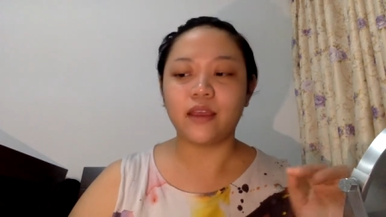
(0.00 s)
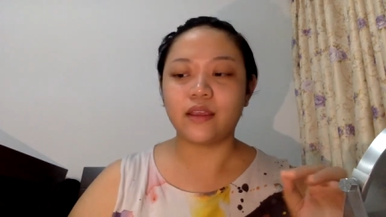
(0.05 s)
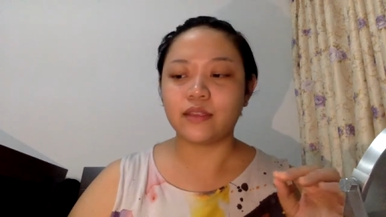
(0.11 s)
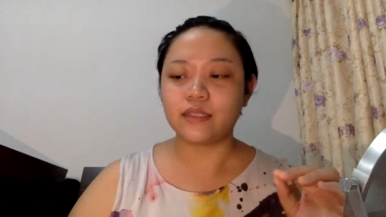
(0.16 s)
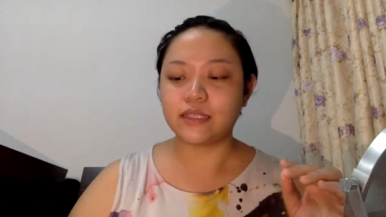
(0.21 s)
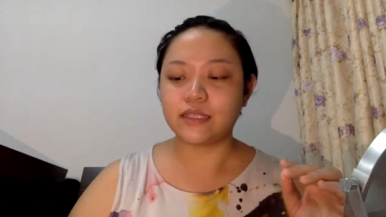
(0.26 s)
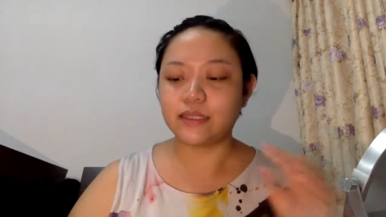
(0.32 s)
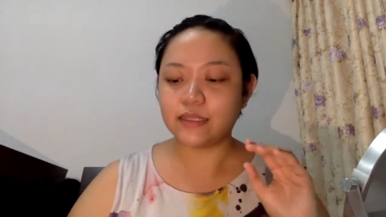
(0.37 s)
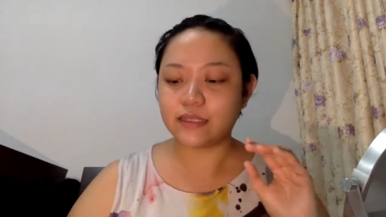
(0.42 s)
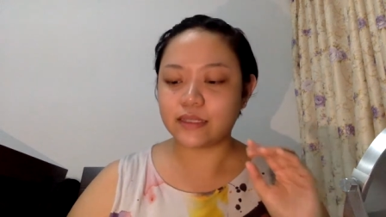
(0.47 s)

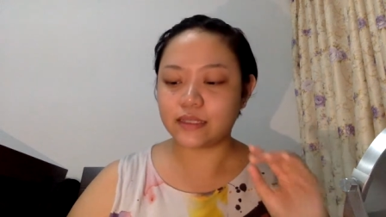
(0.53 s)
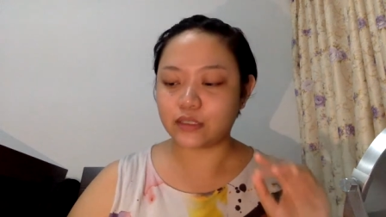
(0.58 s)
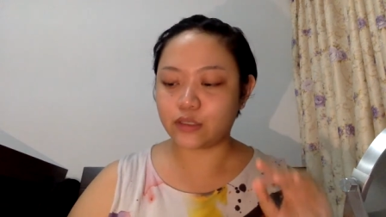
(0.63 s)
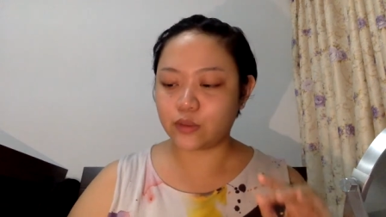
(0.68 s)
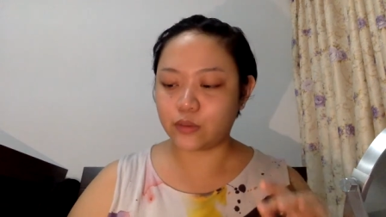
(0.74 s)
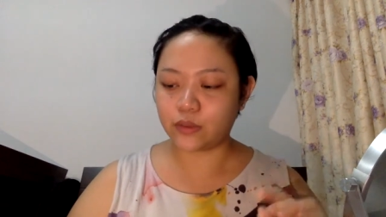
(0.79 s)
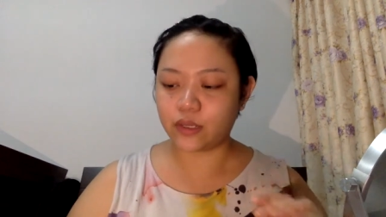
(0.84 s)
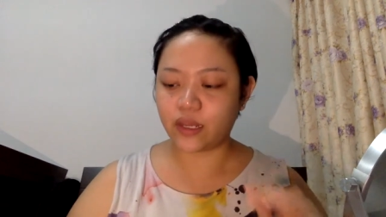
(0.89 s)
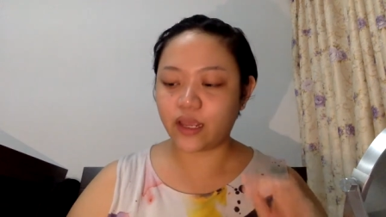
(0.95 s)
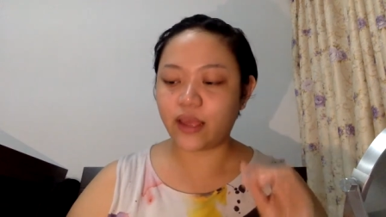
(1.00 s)
since
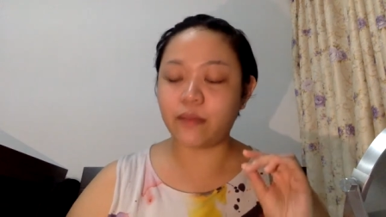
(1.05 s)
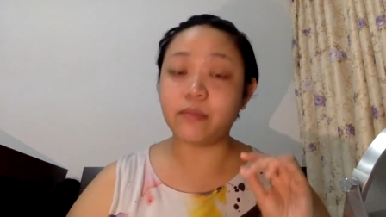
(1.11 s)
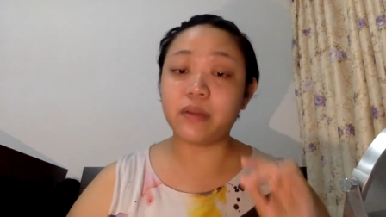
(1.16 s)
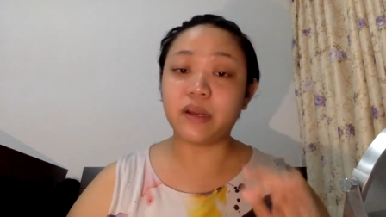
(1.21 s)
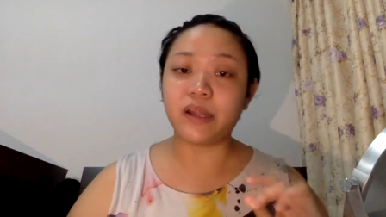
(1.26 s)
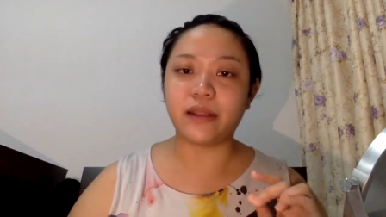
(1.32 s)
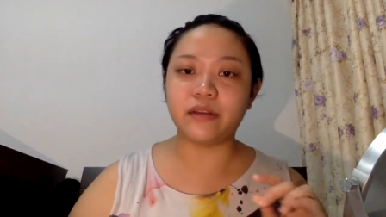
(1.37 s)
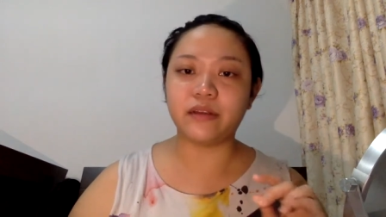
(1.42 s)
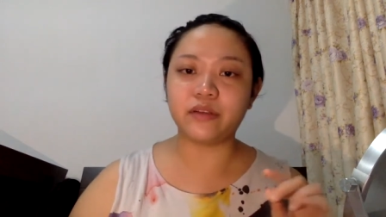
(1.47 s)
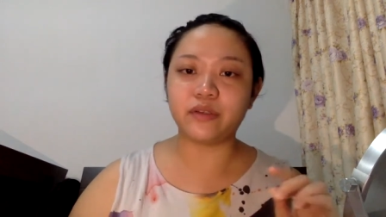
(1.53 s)
today I'm
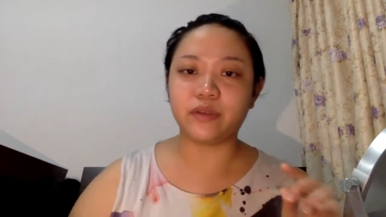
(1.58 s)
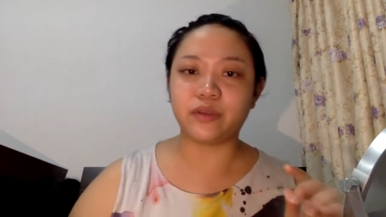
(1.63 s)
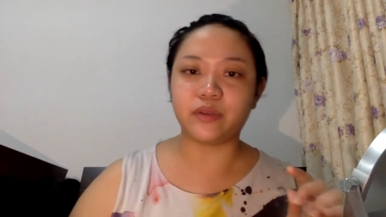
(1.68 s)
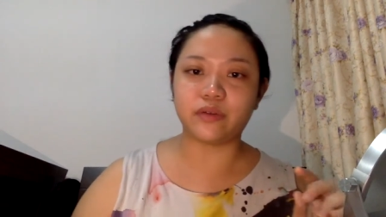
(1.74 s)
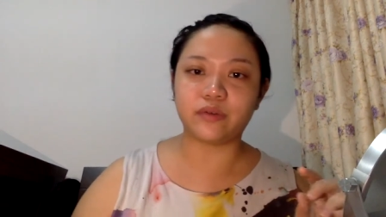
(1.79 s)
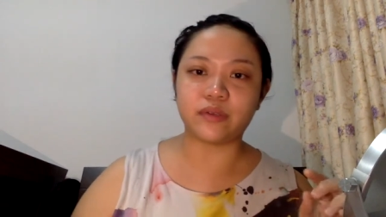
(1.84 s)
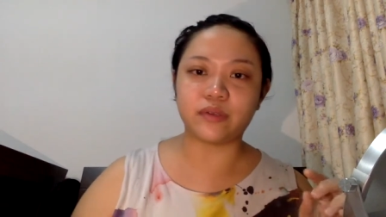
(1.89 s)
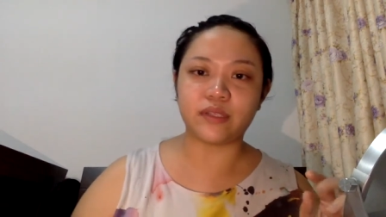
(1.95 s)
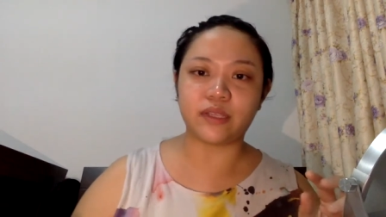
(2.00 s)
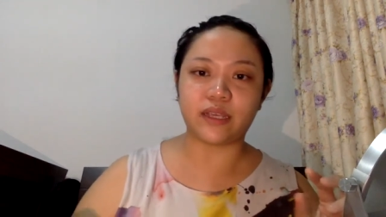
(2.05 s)
planning to
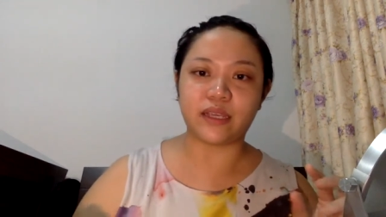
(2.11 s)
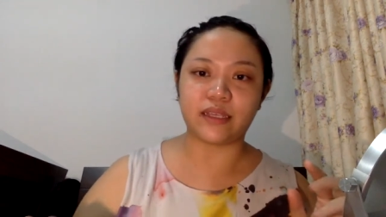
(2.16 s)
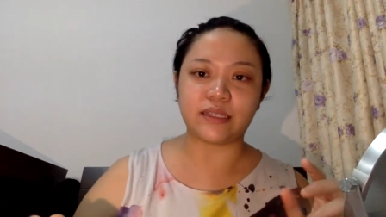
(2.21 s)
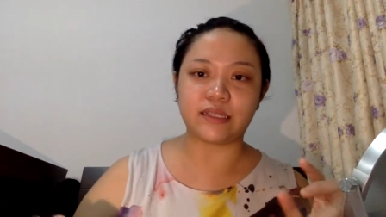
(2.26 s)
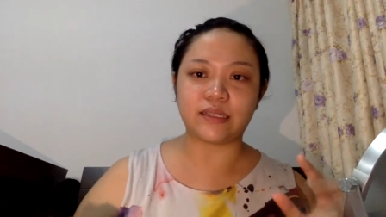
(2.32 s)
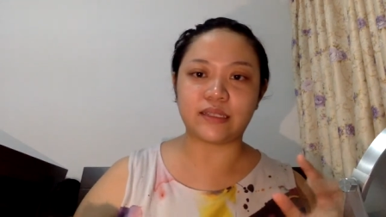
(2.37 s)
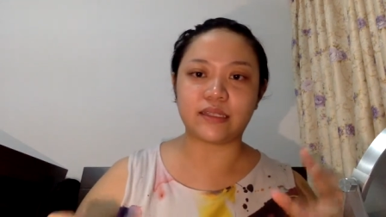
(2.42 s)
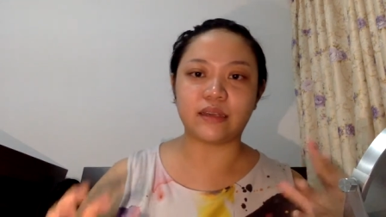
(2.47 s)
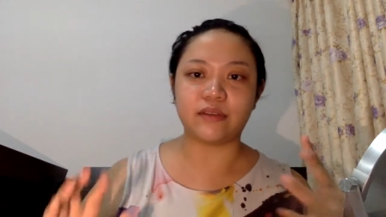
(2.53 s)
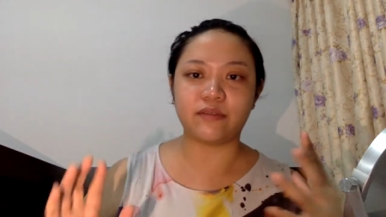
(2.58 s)
use a
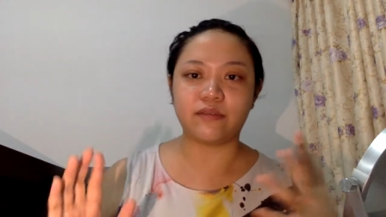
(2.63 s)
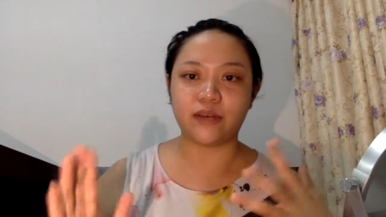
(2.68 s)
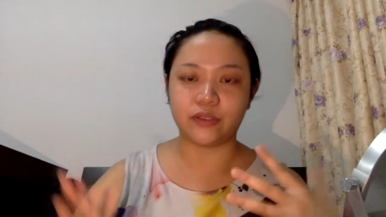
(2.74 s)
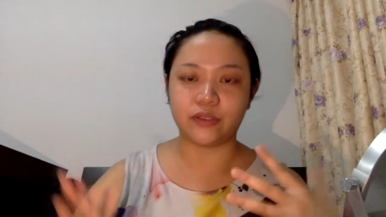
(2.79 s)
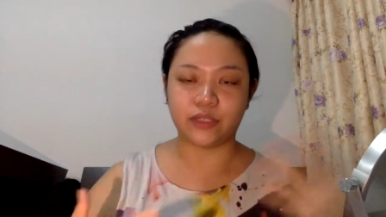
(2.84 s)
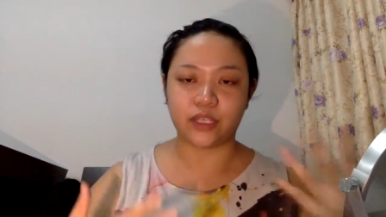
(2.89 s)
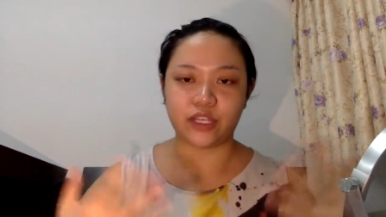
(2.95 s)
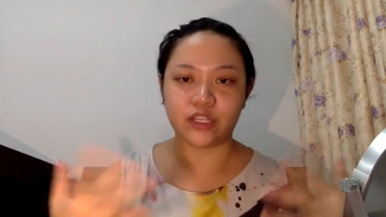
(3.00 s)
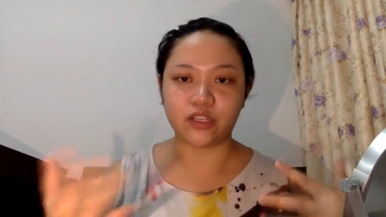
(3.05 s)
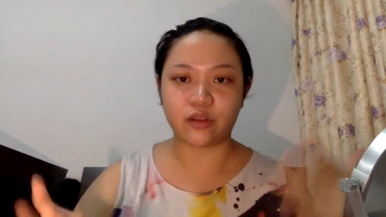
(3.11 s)
stick
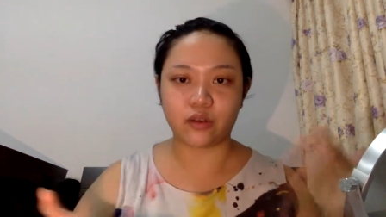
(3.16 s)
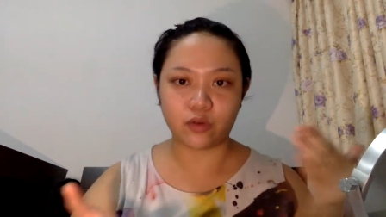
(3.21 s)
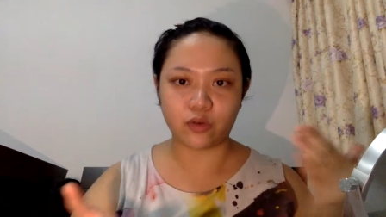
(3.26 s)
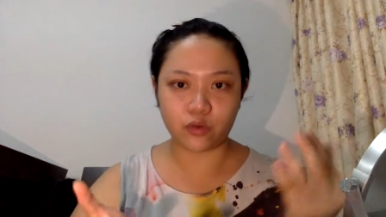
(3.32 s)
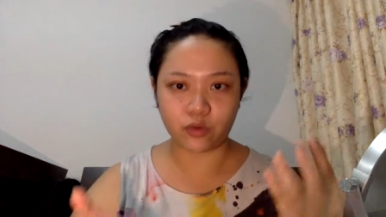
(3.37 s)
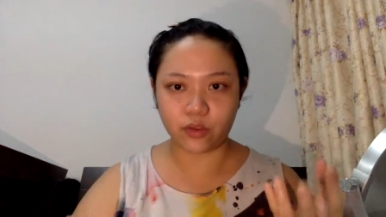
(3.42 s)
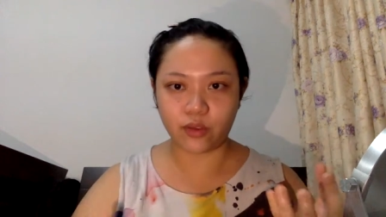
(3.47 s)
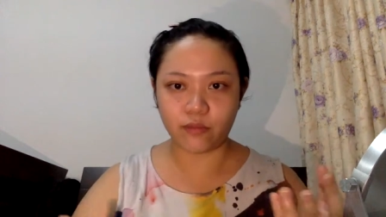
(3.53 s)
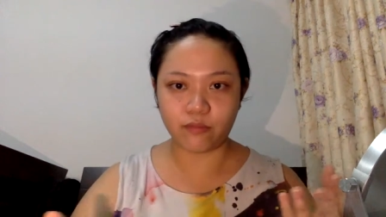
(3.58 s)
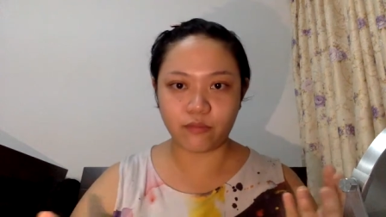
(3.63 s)
foundation, a
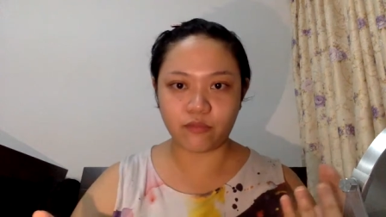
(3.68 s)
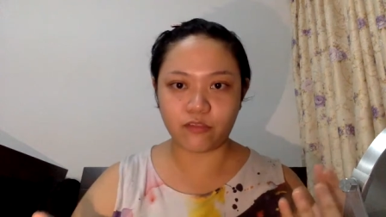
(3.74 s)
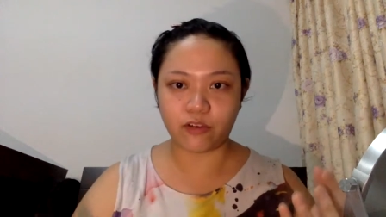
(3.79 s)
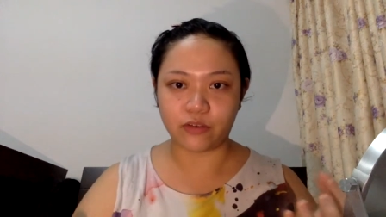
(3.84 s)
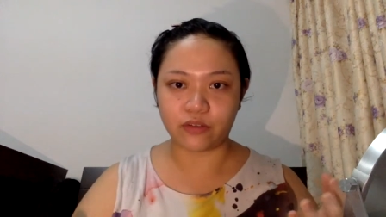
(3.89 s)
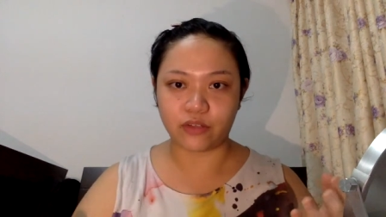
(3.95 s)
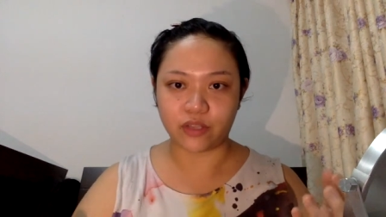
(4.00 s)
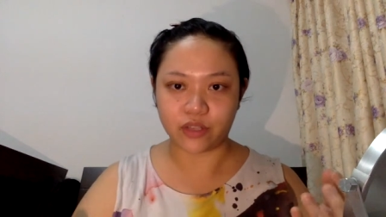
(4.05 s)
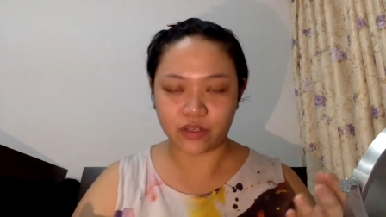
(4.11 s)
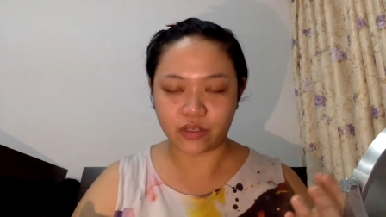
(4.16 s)
cream
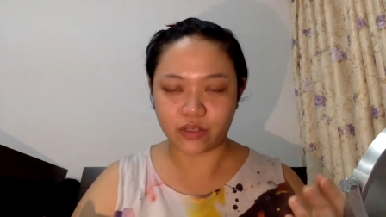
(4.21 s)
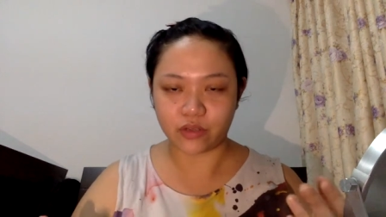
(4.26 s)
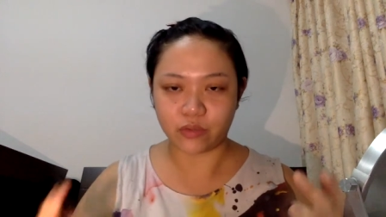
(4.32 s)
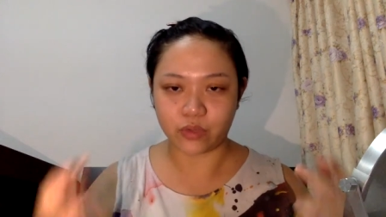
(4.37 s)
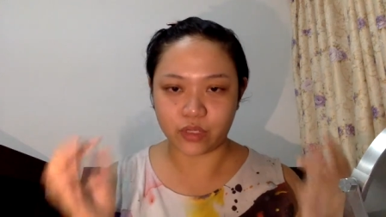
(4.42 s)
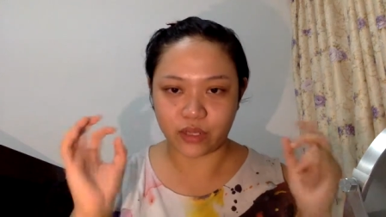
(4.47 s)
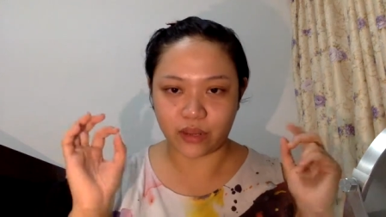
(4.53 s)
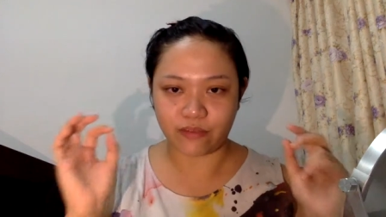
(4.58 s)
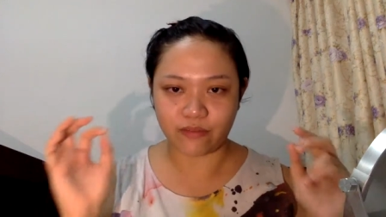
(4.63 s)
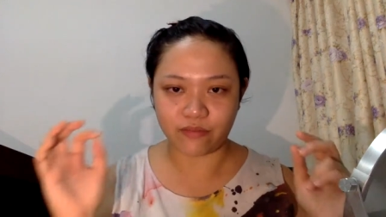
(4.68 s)
foundation,
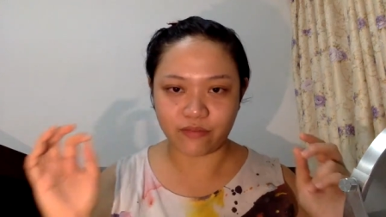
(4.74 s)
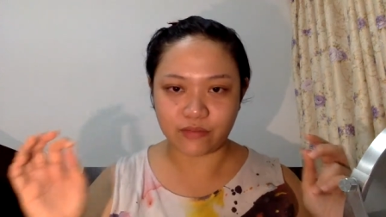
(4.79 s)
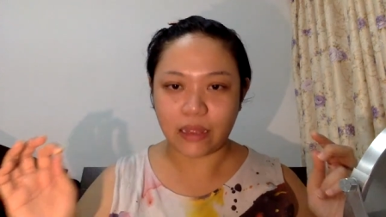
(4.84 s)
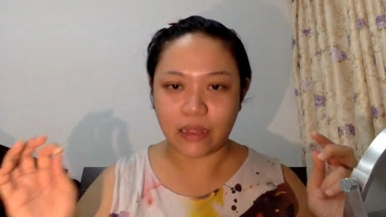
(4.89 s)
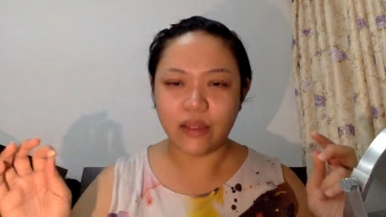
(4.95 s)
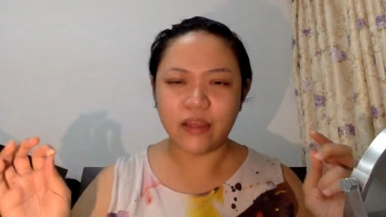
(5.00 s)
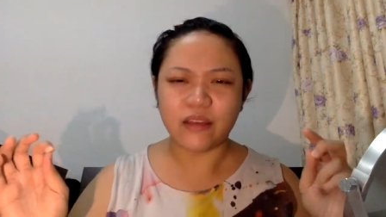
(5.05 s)
which I've